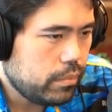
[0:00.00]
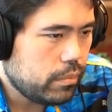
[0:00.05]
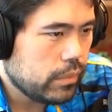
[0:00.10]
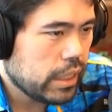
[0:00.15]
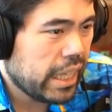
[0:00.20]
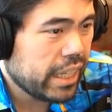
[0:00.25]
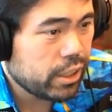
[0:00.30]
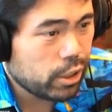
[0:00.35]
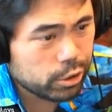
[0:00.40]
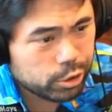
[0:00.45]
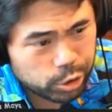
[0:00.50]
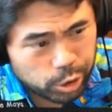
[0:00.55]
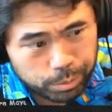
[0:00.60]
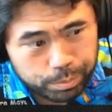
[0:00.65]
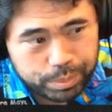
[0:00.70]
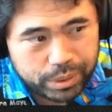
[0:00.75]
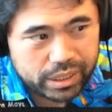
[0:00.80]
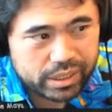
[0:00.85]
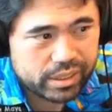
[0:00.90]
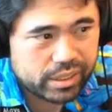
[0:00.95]
I can also go
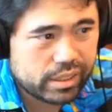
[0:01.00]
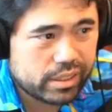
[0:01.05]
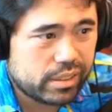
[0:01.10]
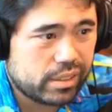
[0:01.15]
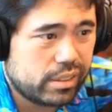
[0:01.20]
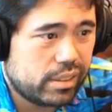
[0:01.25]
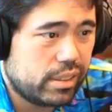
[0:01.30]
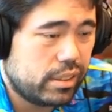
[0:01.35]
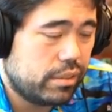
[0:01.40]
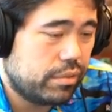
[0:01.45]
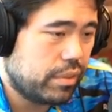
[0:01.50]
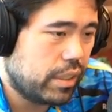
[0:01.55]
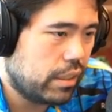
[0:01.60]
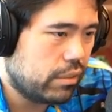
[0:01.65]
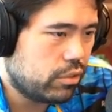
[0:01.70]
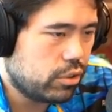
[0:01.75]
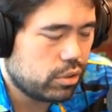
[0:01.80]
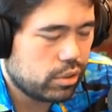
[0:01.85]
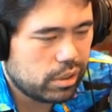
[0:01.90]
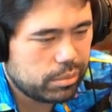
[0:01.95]
b6 and c5
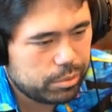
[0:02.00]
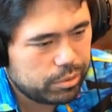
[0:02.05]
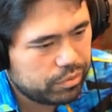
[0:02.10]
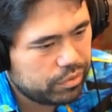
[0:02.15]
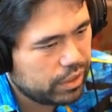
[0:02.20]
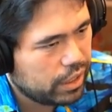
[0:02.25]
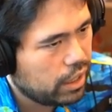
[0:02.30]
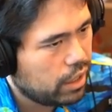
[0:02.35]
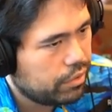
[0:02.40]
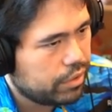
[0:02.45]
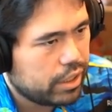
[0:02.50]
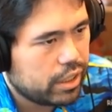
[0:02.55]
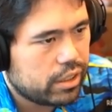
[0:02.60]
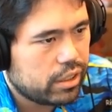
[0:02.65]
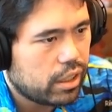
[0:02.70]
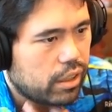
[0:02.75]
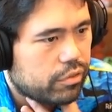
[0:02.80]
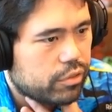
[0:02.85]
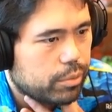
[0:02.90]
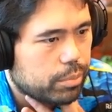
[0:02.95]
too. I mean, very very
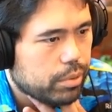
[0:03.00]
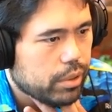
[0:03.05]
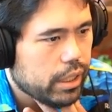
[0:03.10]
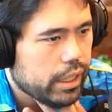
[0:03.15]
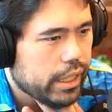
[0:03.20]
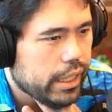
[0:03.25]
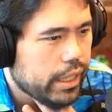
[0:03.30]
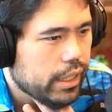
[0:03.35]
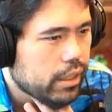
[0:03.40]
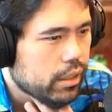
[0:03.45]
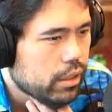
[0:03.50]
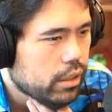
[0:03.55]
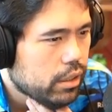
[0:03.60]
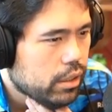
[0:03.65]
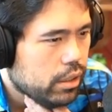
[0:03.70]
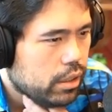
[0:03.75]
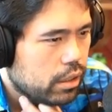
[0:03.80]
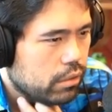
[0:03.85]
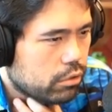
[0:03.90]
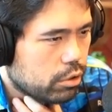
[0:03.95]
tough to play
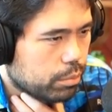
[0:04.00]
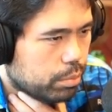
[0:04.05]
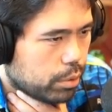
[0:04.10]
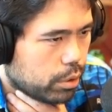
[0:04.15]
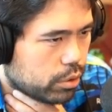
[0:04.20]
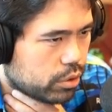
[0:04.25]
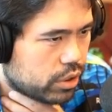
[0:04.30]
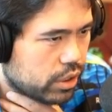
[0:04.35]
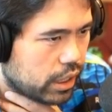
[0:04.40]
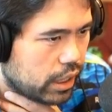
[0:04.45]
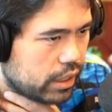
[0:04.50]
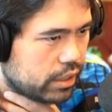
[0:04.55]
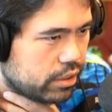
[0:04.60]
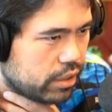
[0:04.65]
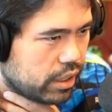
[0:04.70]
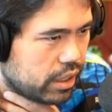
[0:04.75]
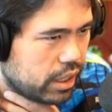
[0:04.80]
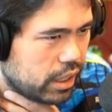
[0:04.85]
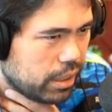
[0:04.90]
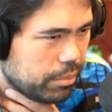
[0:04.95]
for both sides here. I
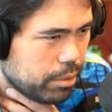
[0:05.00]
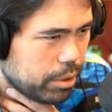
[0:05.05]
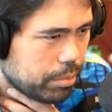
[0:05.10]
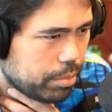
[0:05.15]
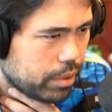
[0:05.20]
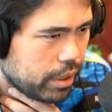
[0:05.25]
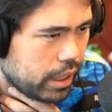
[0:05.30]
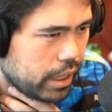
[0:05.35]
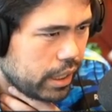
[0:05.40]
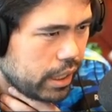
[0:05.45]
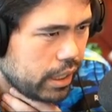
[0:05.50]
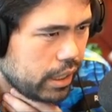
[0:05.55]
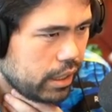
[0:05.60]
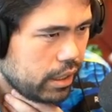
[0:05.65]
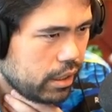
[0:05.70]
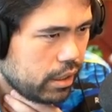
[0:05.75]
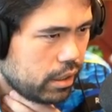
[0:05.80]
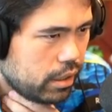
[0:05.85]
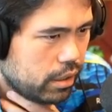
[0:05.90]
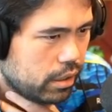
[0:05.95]
think I'm going to play
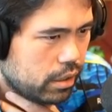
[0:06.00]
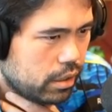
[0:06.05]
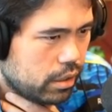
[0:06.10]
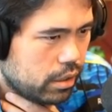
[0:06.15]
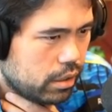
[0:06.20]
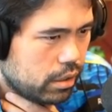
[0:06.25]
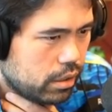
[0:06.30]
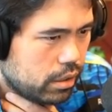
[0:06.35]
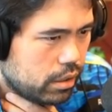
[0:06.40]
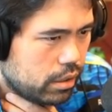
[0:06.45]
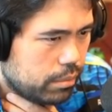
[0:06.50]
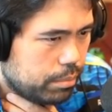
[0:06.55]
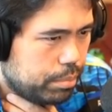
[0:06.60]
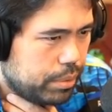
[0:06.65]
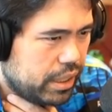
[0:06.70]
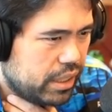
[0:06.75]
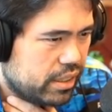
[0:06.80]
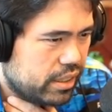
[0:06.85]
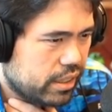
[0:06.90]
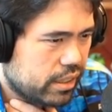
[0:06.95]

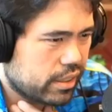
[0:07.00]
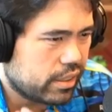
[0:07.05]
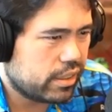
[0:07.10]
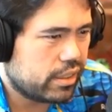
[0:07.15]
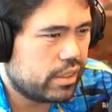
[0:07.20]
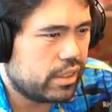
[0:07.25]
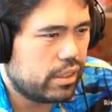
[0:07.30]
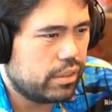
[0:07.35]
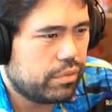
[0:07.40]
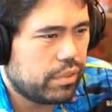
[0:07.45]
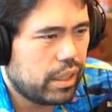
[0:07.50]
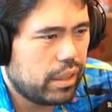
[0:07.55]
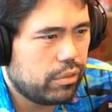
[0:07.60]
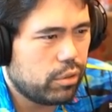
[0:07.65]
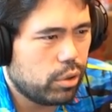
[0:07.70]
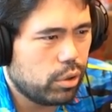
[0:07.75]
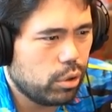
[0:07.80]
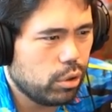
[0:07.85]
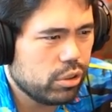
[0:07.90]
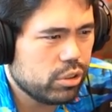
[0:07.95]
b6 and c5 though.
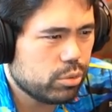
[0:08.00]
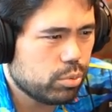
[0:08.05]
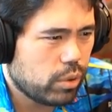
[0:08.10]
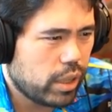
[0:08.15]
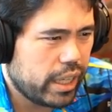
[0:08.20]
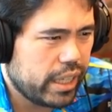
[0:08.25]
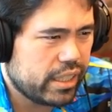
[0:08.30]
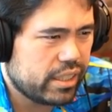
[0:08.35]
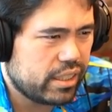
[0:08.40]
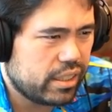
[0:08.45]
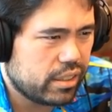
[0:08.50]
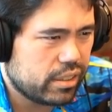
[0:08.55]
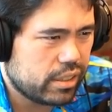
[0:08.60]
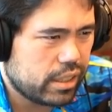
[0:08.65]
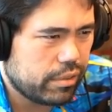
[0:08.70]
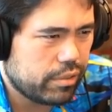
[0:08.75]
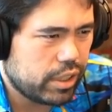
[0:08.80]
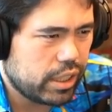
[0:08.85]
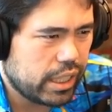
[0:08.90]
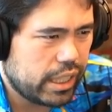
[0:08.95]
It looks right because he doesn't
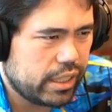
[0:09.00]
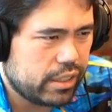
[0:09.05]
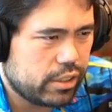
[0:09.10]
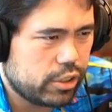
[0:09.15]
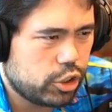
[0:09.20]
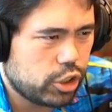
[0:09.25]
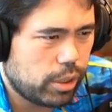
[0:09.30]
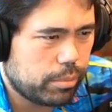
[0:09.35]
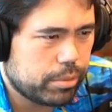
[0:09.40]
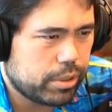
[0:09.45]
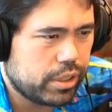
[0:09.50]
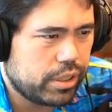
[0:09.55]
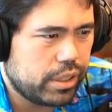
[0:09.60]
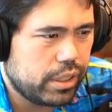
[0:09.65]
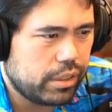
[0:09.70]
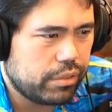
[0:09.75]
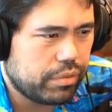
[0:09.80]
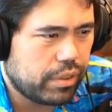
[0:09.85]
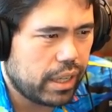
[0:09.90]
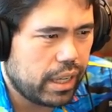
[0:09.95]
have a knight to jump to
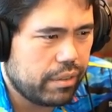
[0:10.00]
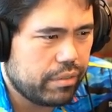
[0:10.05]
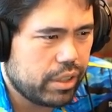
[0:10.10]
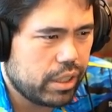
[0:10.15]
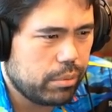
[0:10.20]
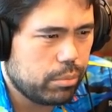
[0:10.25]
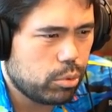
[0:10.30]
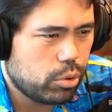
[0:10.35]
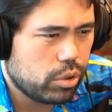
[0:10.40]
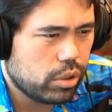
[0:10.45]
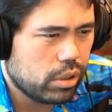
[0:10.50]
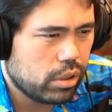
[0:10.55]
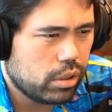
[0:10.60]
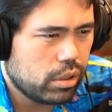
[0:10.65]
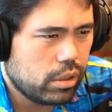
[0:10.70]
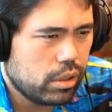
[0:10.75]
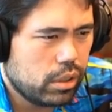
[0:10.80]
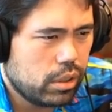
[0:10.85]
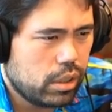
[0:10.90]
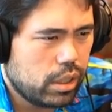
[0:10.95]
d5 anymore,
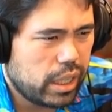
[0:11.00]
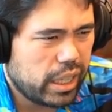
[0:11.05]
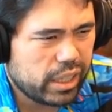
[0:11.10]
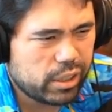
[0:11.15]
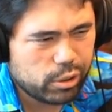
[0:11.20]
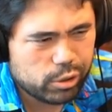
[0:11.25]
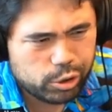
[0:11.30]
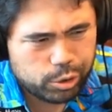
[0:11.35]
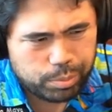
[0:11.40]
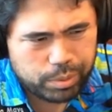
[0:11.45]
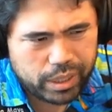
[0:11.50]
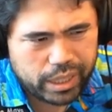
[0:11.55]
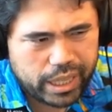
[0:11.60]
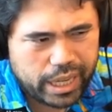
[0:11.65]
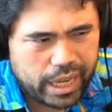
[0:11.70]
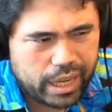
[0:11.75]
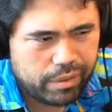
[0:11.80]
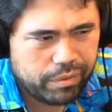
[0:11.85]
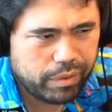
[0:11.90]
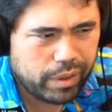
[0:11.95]
and I can also
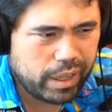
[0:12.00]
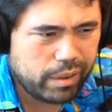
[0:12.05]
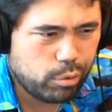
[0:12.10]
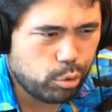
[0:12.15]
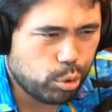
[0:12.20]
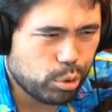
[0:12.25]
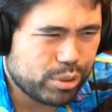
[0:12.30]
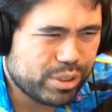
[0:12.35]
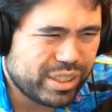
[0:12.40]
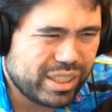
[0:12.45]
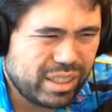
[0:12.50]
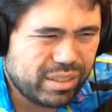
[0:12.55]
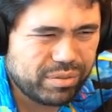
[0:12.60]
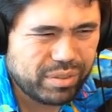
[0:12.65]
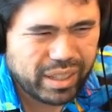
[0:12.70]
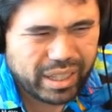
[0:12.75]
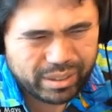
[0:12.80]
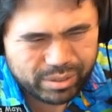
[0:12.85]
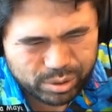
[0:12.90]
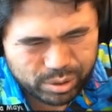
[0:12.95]
play a5 or c5.